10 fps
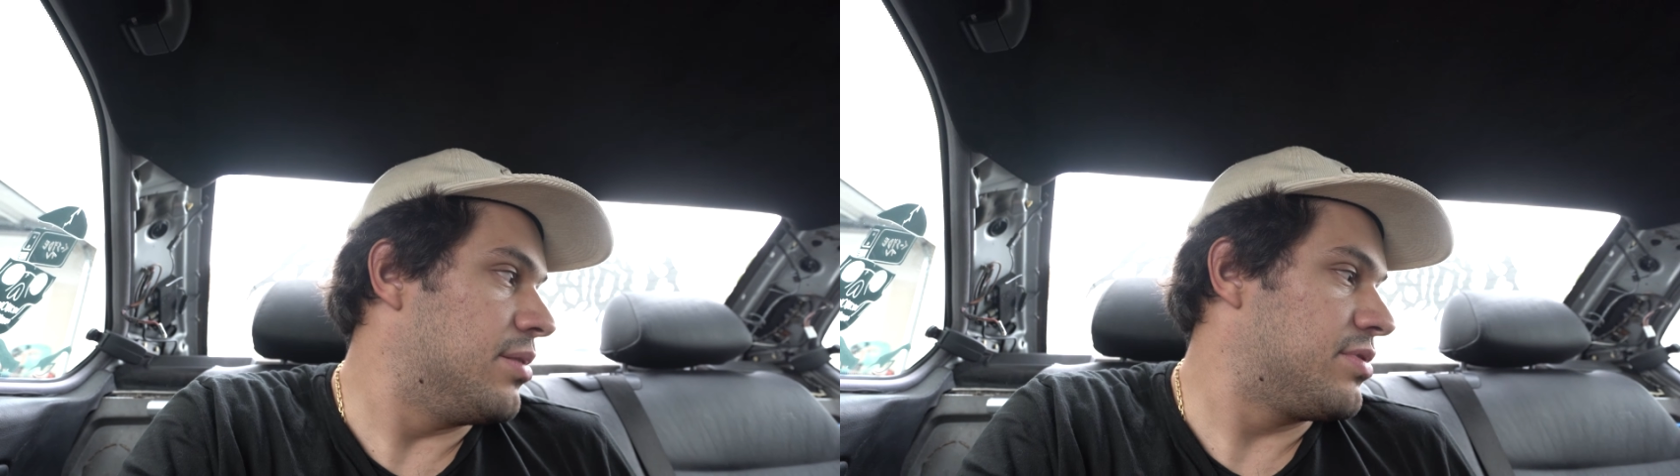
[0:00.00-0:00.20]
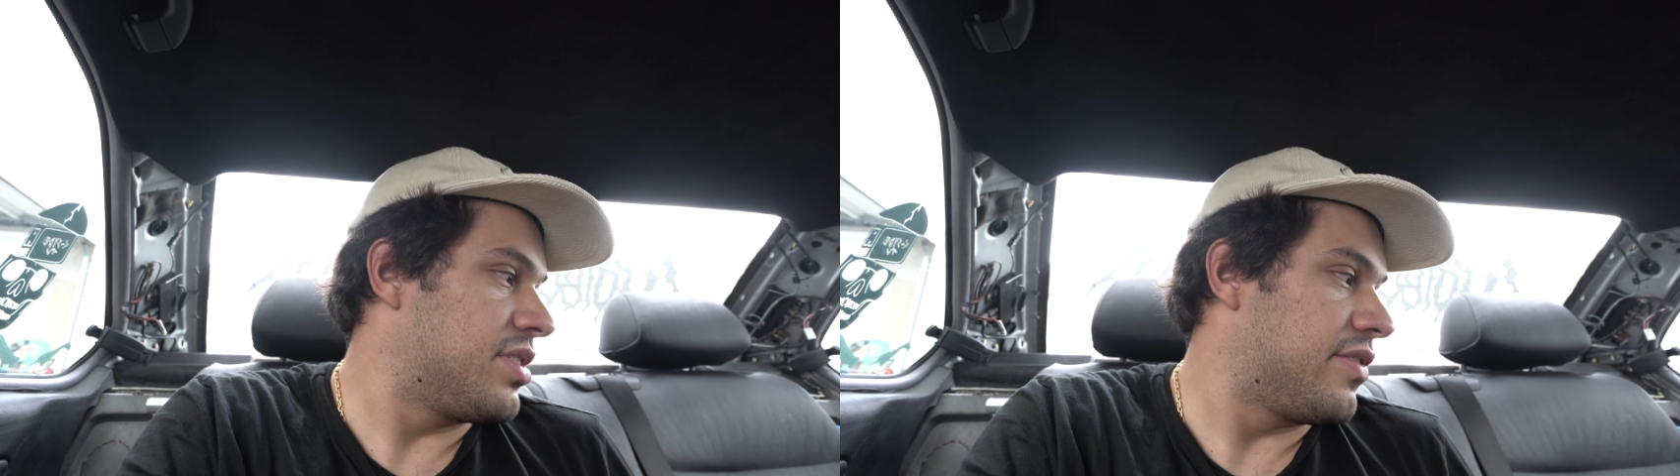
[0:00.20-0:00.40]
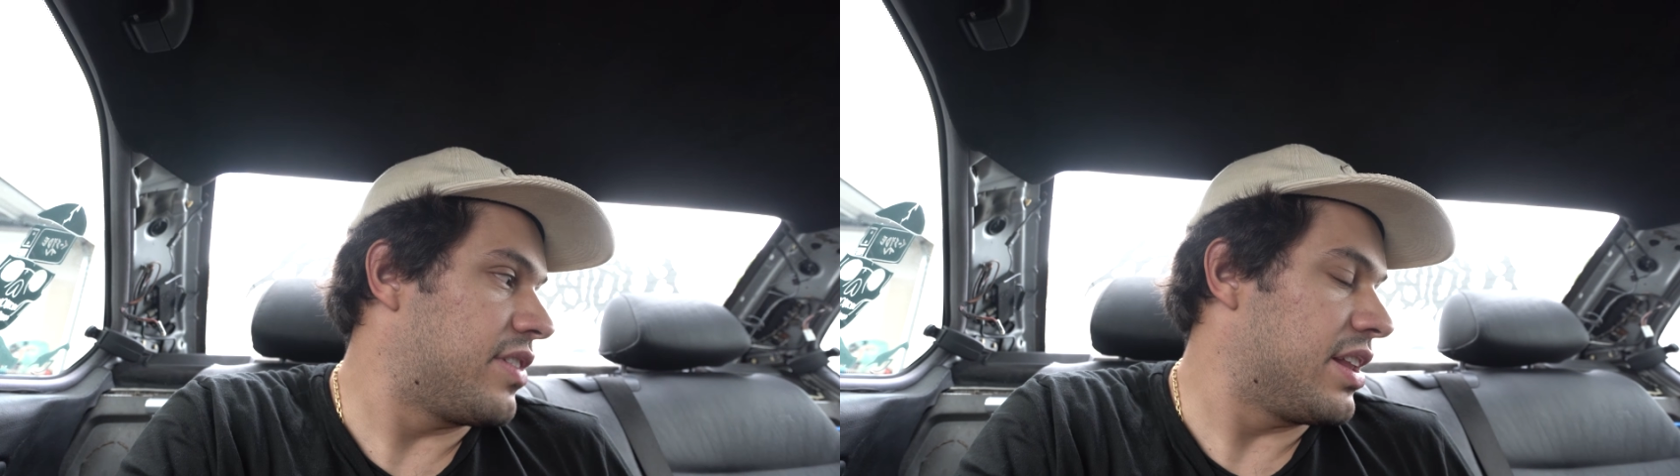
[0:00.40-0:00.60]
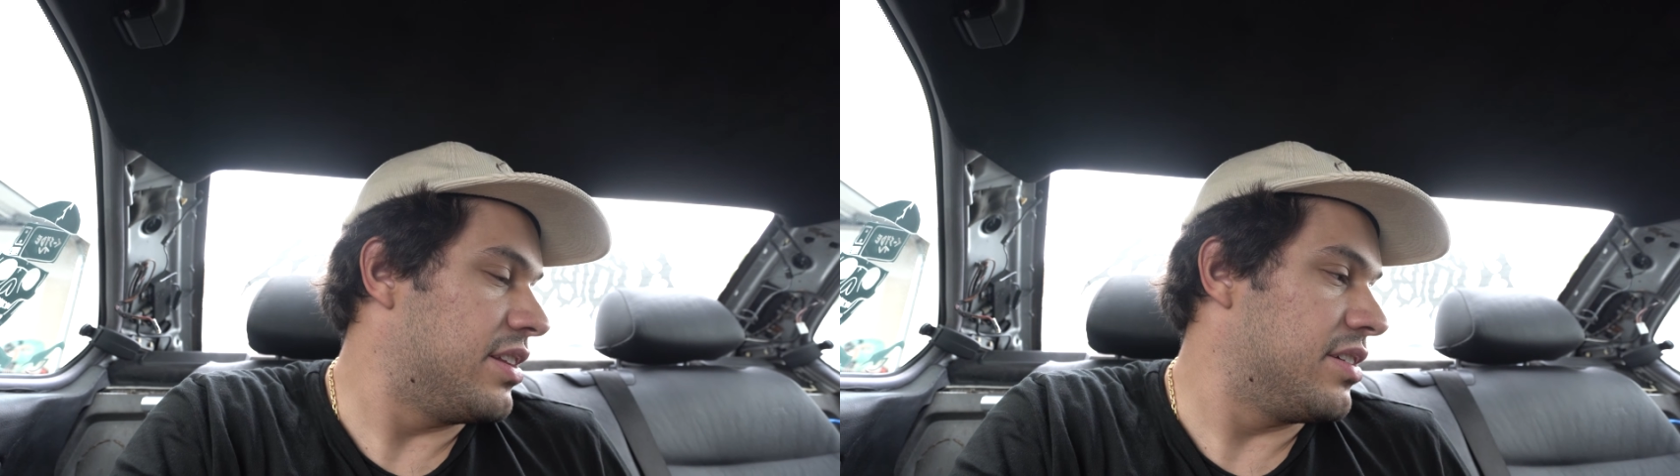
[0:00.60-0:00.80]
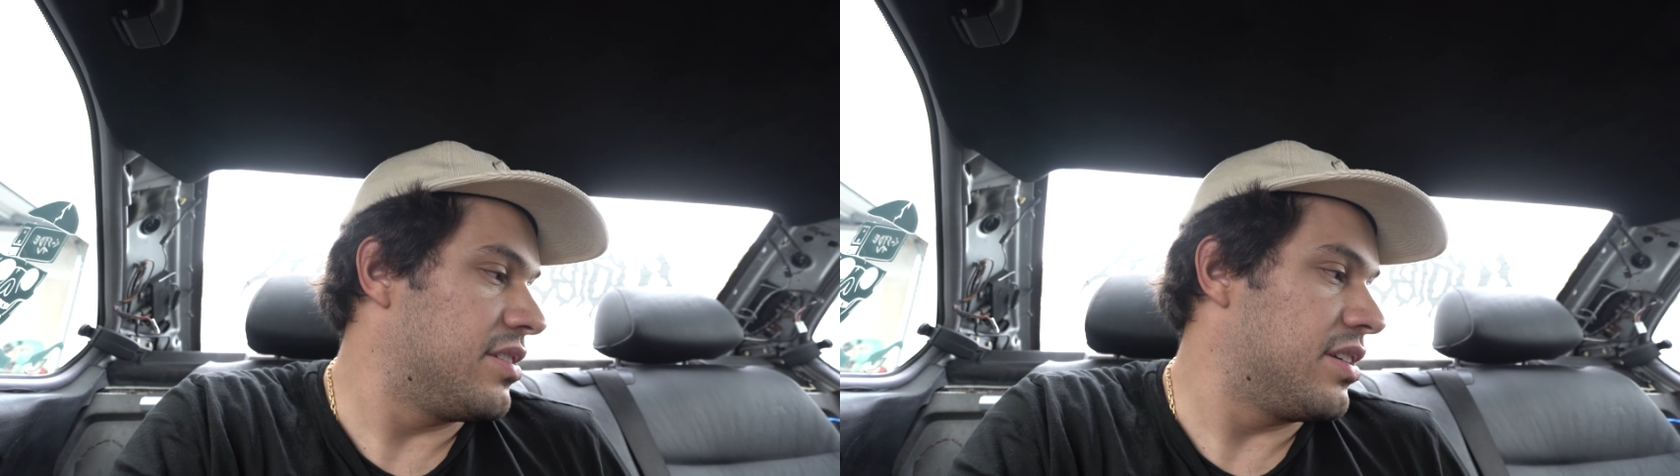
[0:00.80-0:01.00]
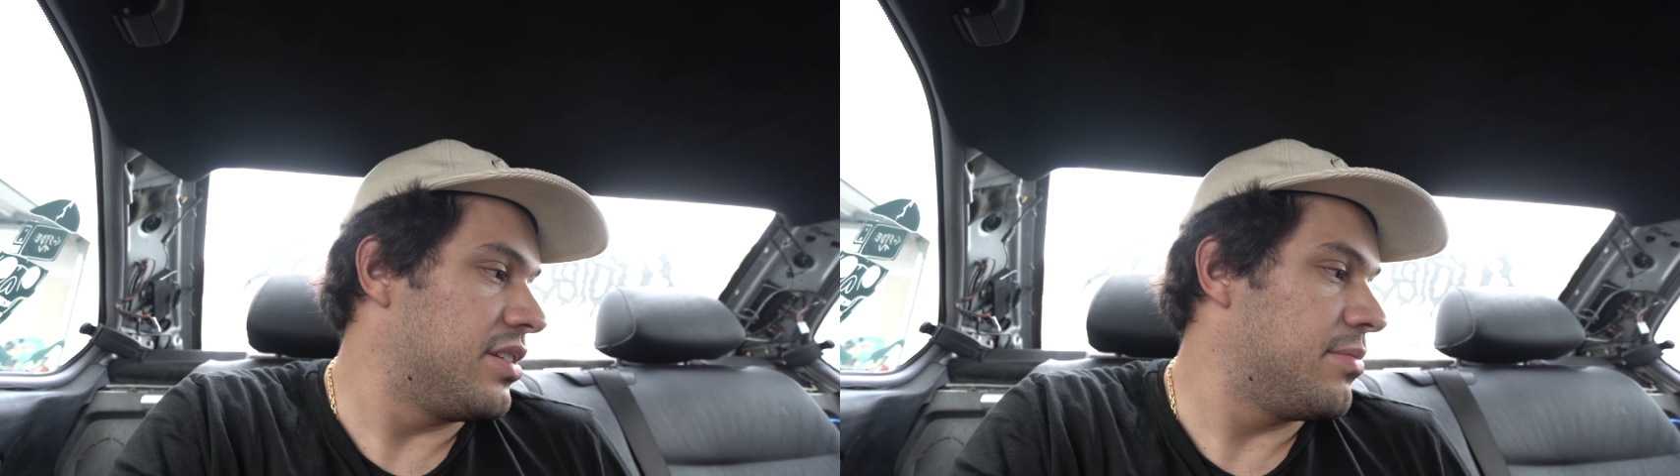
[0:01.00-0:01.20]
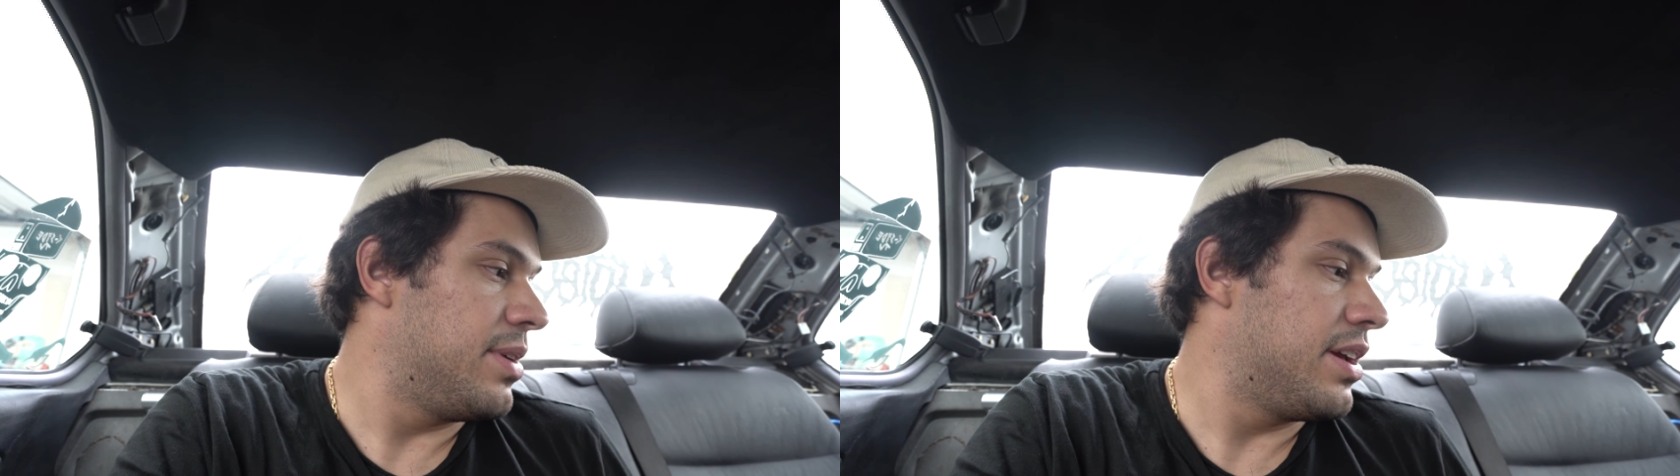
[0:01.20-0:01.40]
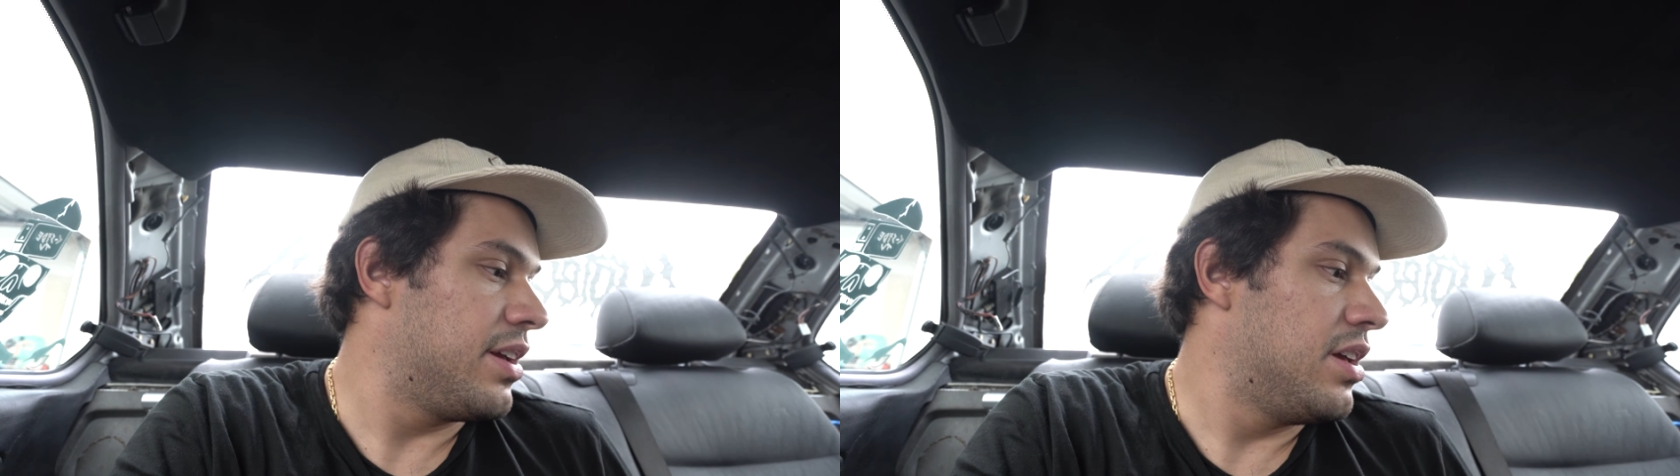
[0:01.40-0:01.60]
stuff that doesn't need to be.